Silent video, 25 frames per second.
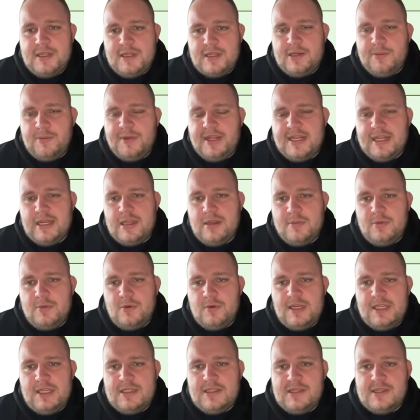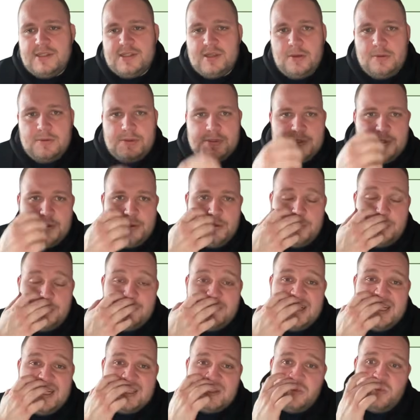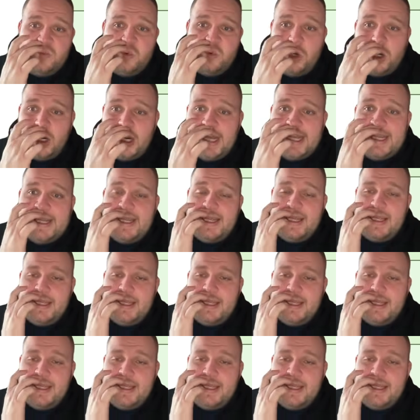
Can we get the ball into zone two? And the reason why,